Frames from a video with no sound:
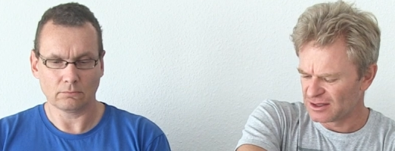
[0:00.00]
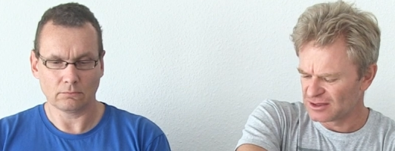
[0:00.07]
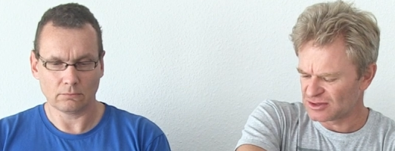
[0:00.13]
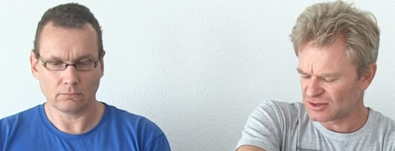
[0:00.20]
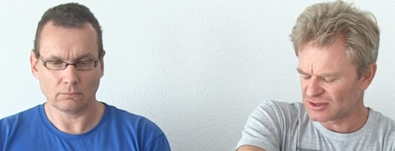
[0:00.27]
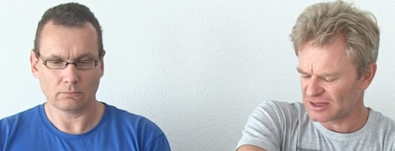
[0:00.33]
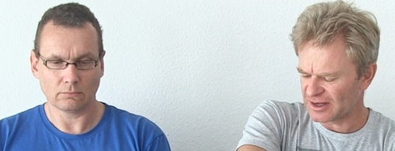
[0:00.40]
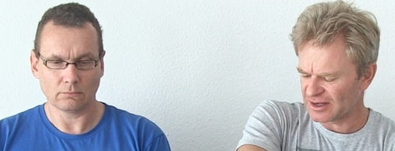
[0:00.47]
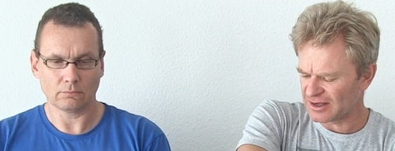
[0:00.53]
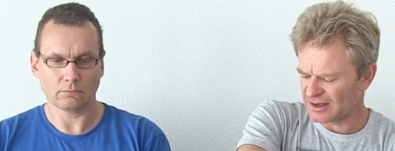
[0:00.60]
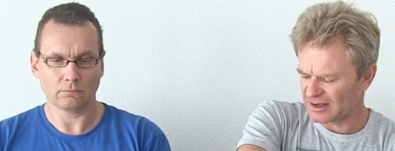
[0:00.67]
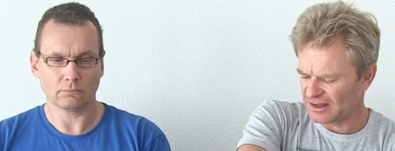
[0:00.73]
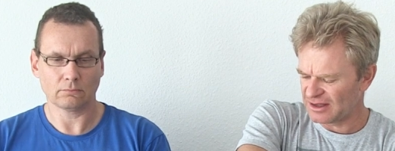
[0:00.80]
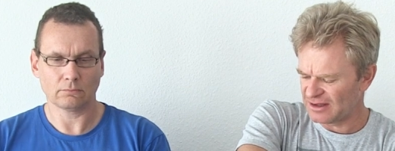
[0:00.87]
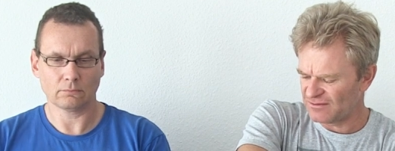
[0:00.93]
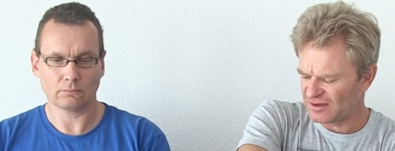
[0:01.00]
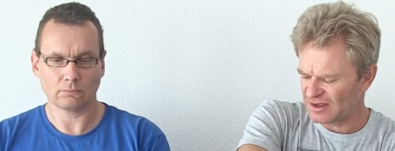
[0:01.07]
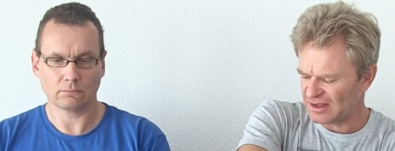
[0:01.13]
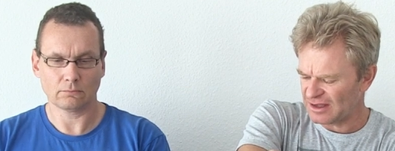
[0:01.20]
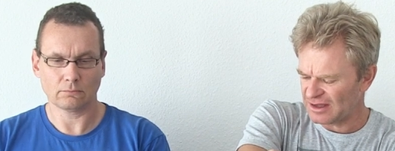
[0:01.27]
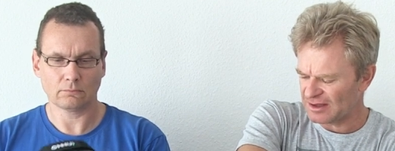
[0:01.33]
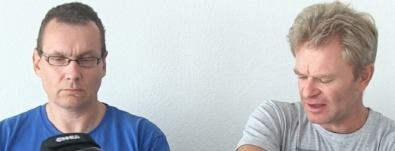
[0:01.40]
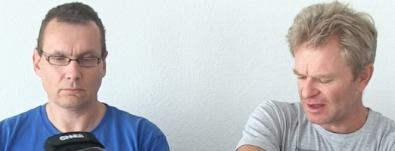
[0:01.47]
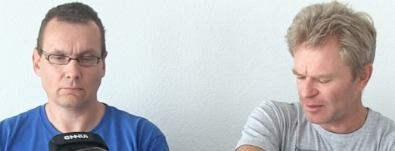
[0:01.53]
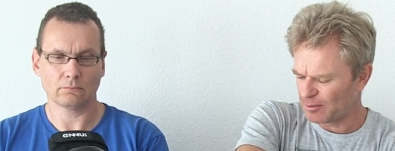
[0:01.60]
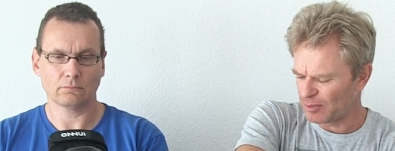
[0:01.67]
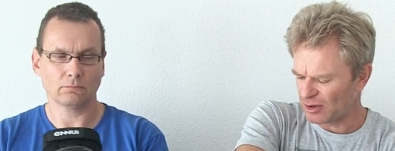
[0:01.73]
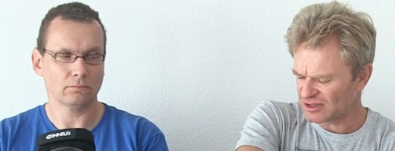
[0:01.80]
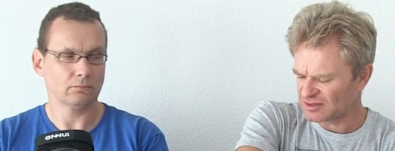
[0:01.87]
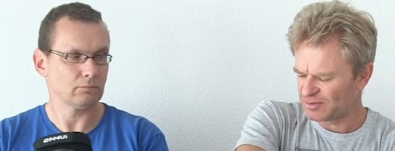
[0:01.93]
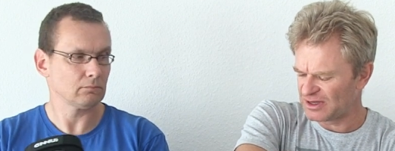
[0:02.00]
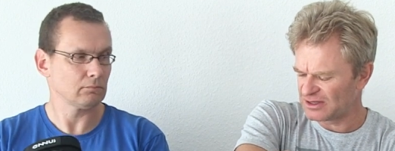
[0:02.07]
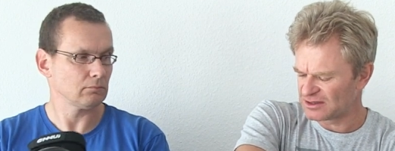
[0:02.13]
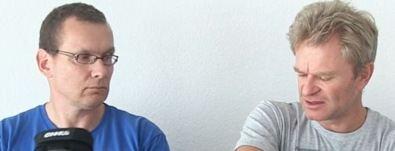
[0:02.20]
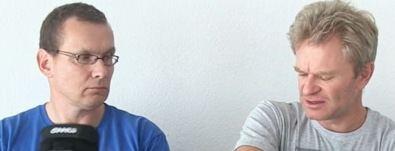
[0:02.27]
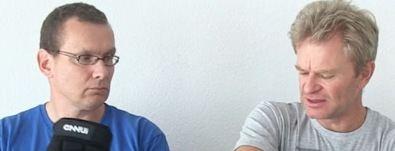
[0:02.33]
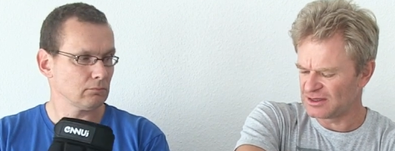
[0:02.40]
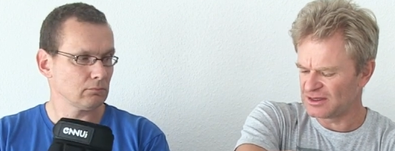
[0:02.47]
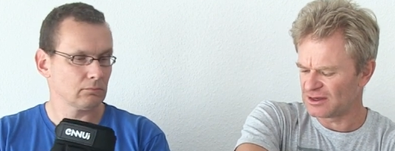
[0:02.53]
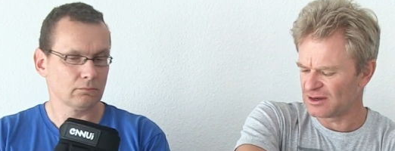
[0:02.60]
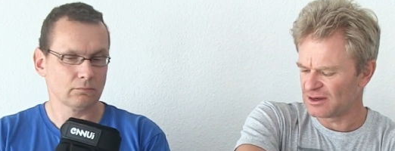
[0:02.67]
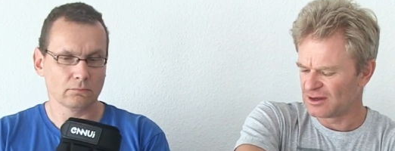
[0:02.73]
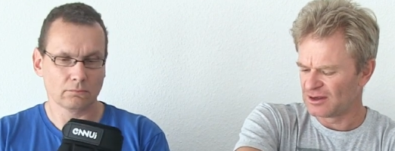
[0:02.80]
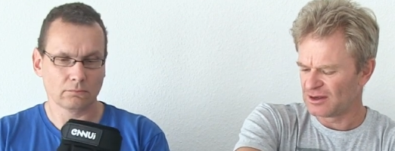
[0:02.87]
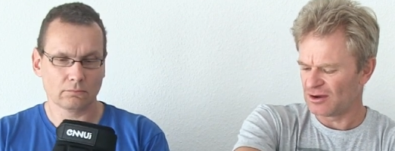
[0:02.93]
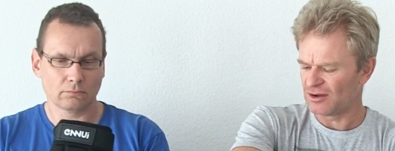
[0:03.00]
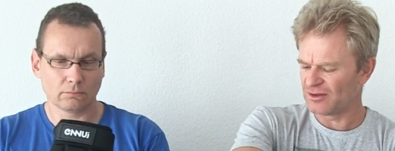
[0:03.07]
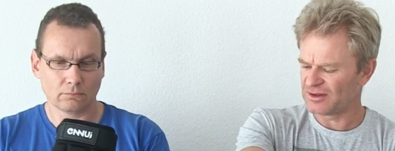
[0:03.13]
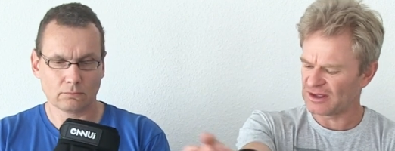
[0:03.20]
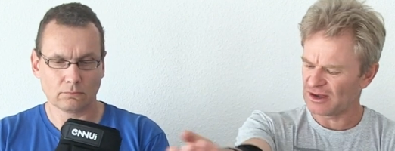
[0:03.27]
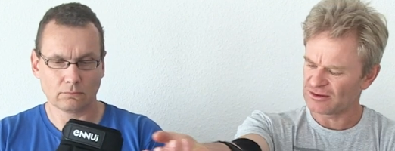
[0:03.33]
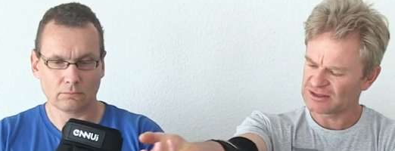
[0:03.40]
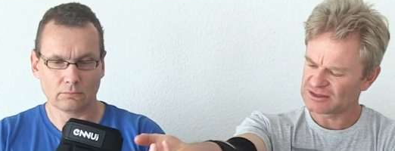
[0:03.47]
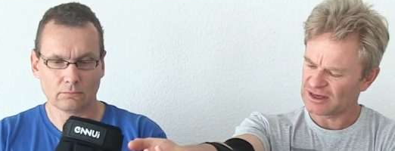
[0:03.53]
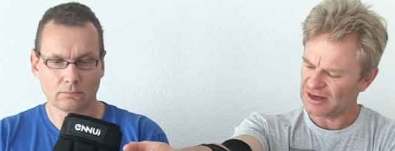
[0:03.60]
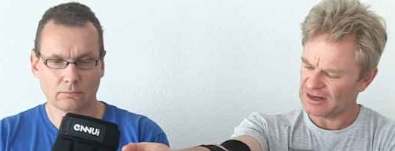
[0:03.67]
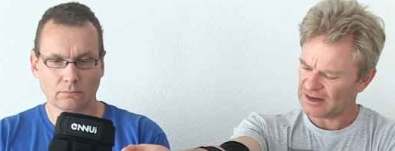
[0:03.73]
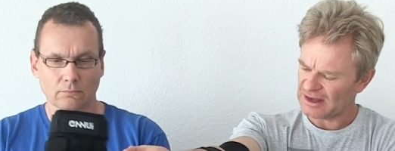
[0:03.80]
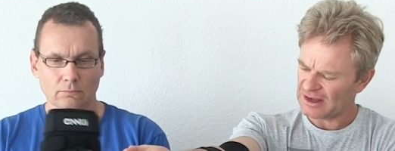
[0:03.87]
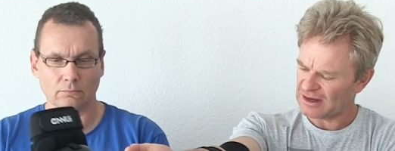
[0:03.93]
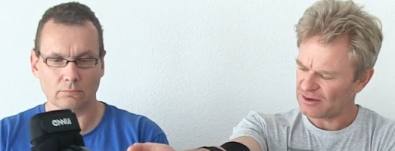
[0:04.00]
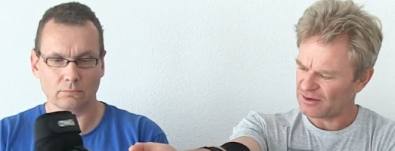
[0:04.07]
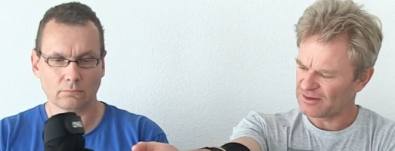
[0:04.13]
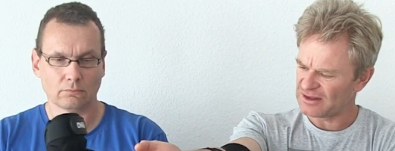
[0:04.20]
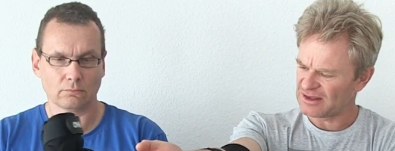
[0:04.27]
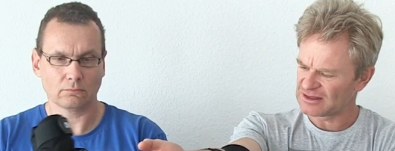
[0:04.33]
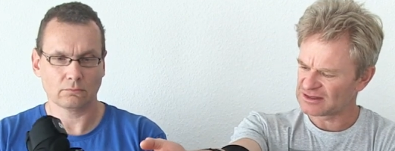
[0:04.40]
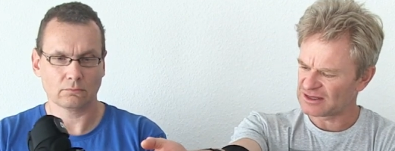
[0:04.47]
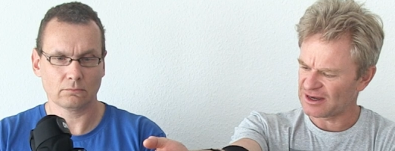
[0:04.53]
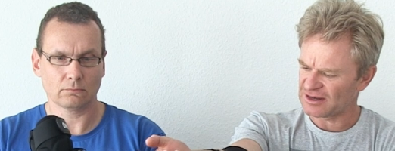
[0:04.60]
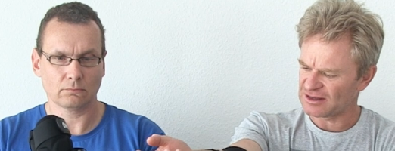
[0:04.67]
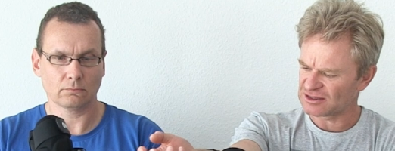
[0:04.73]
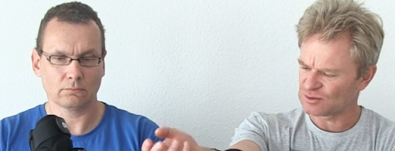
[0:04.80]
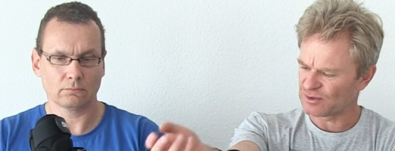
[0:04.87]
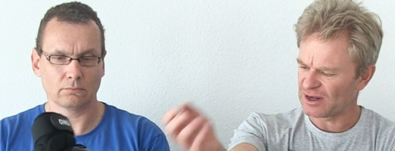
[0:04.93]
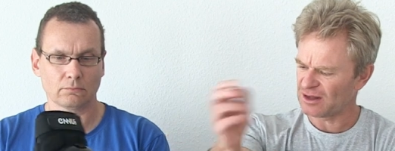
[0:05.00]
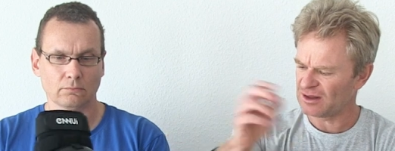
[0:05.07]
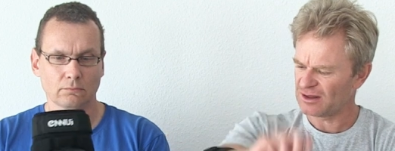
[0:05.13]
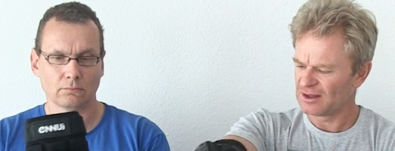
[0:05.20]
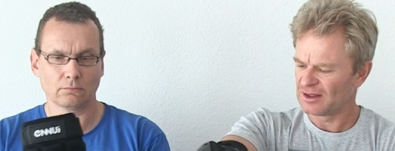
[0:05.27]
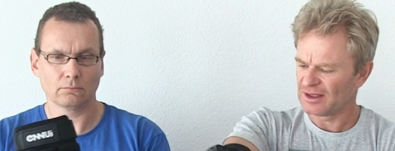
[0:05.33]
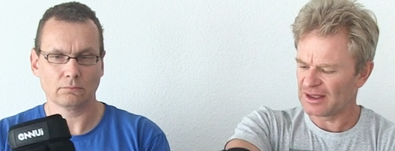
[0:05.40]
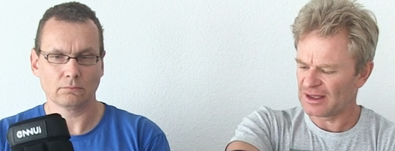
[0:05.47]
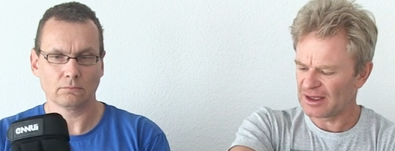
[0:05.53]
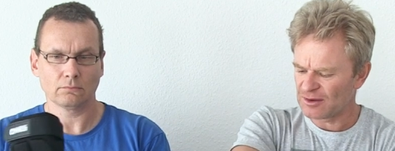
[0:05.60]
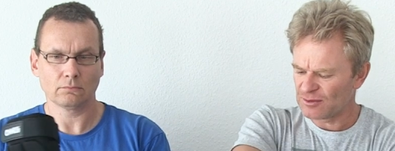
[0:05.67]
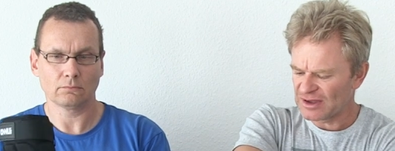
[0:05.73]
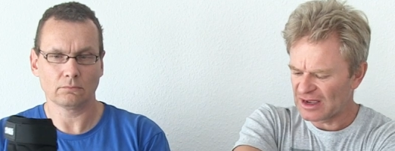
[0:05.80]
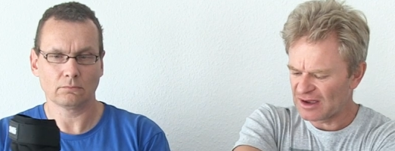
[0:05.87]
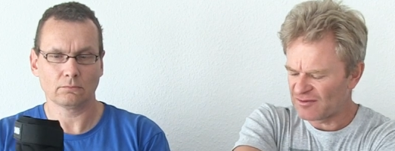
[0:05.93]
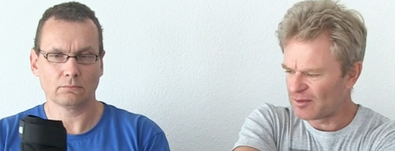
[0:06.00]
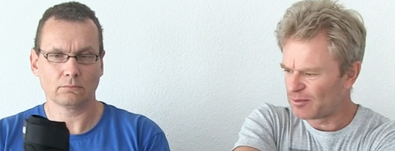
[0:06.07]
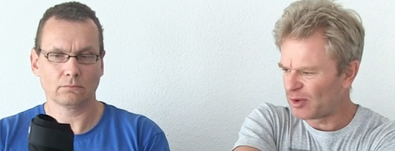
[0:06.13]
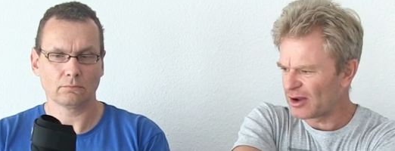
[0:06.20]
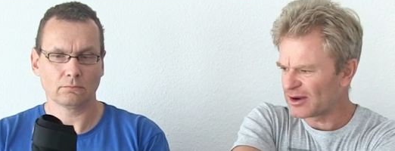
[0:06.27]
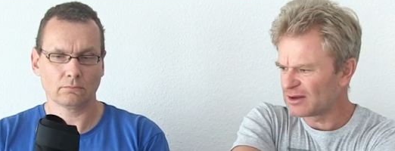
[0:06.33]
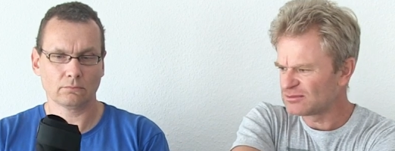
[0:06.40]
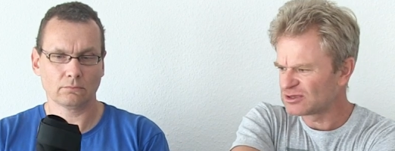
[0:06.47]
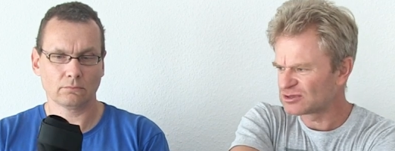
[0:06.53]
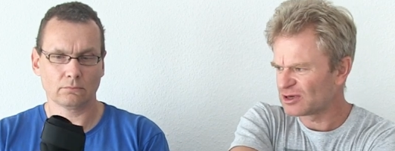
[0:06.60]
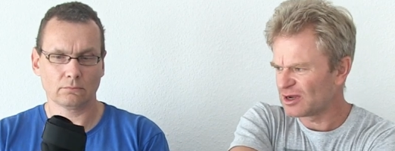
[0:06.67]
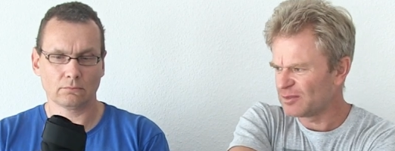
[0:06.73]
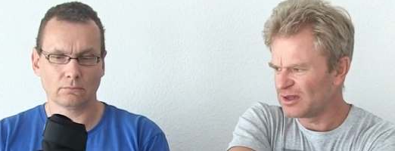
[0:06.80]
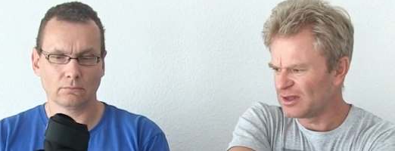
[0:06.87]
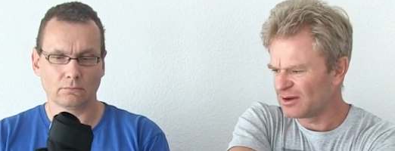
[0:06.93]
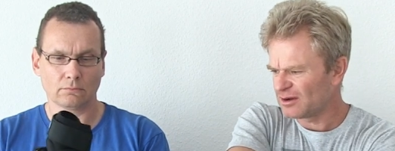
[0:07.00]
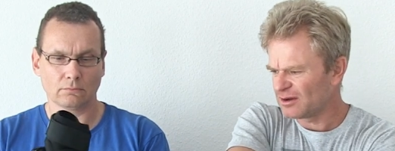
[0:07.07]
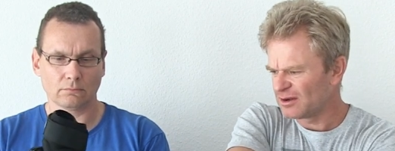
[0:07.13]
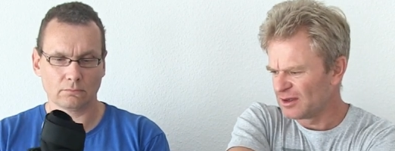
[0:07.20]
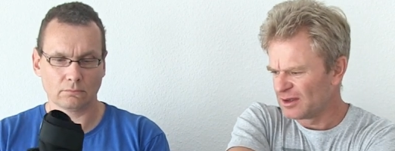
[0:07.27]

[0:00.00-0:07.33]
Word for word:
Speaker 1: so it's like uh, a EVA embossed pieces here on the outside and on the inside as well. Uh, we have a bottom strap here